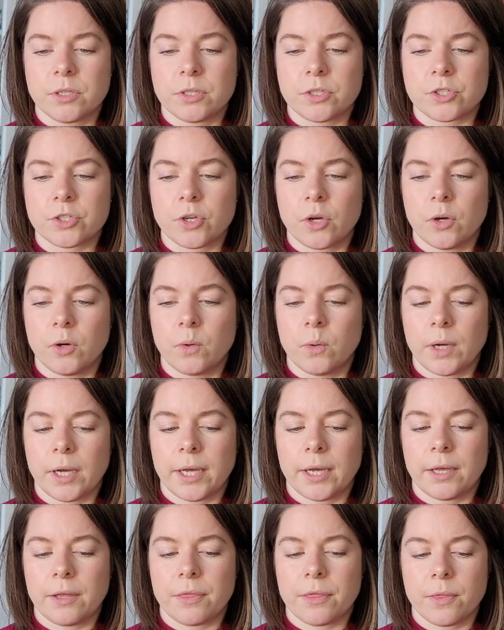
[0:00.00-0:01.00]
So
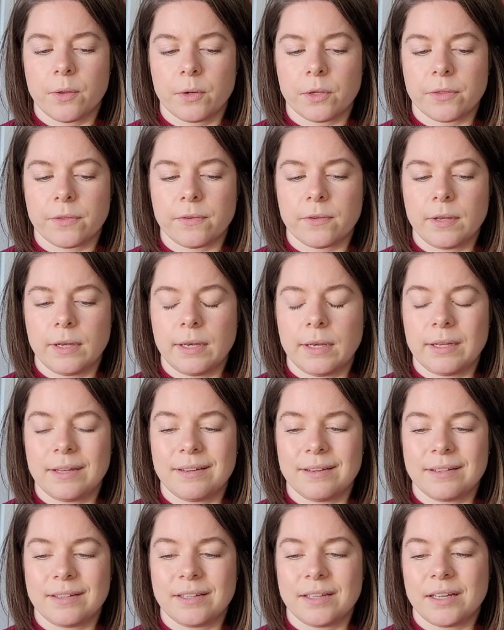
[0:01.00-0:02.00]
I thought
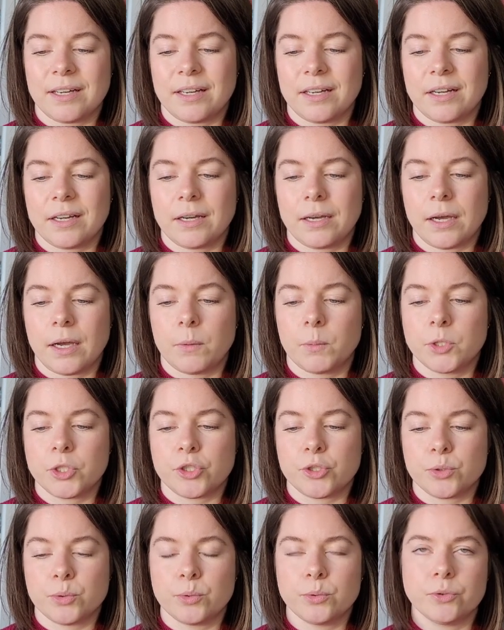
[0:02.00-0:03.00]
I
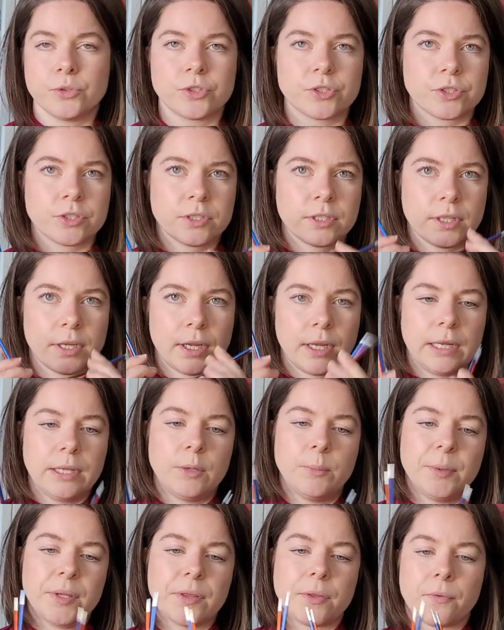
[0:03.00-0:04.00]
would choose a
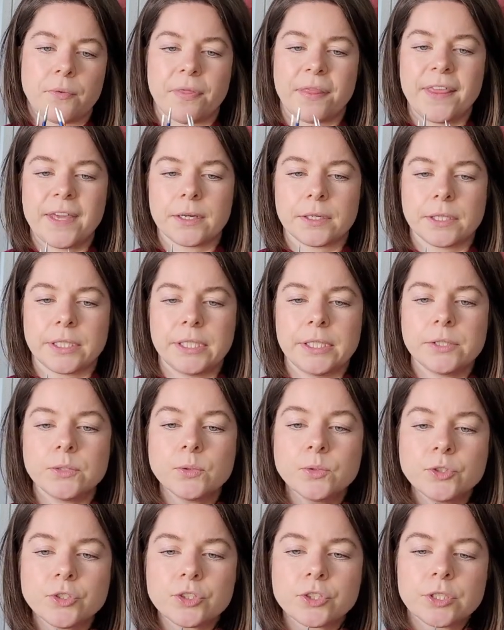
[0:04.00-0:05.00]
little bit of thicker
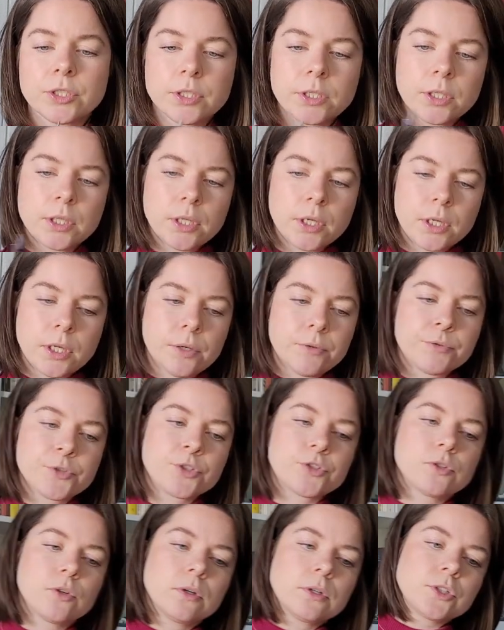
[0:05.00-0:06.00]
needles for
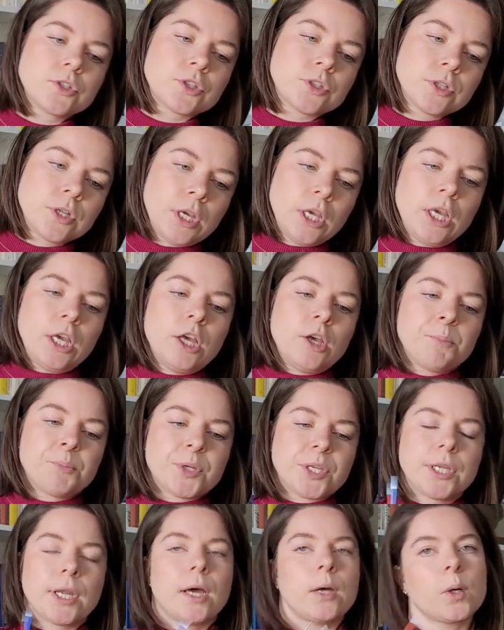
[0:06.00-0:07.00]
socks.
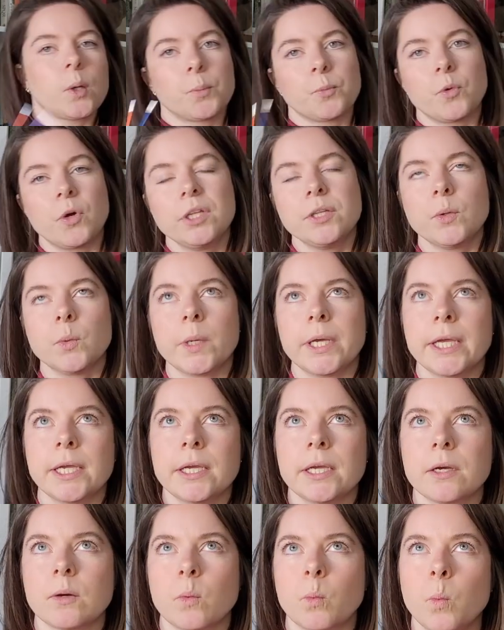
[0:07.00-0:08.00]
But now I'm
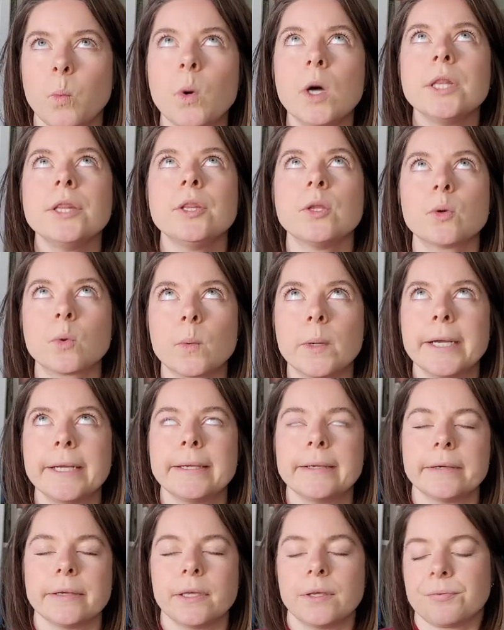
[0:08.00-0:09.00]

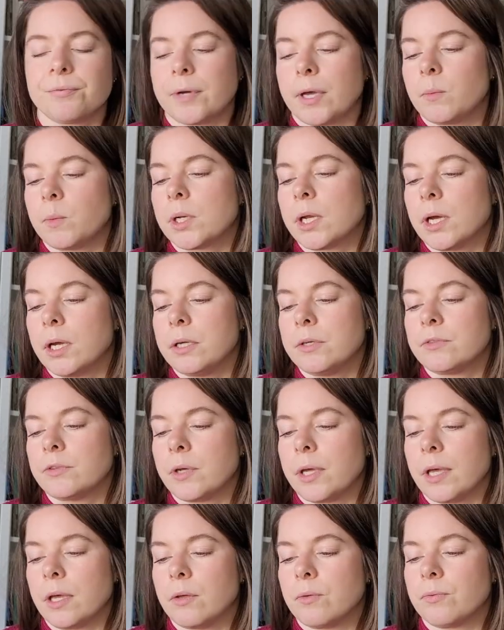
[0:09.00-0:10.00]
wondering if I would like to
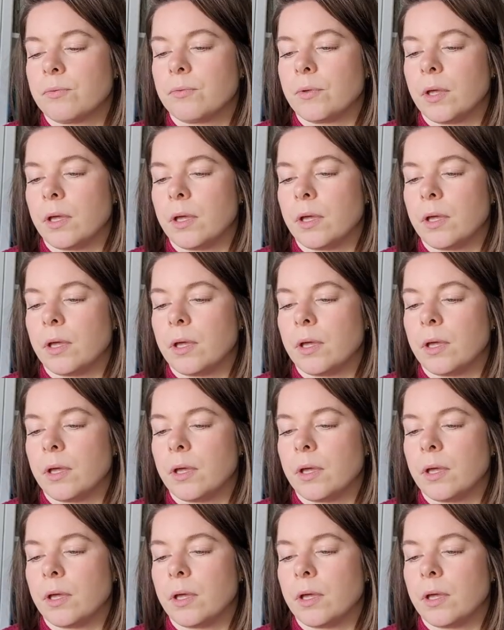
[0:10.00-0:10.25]
have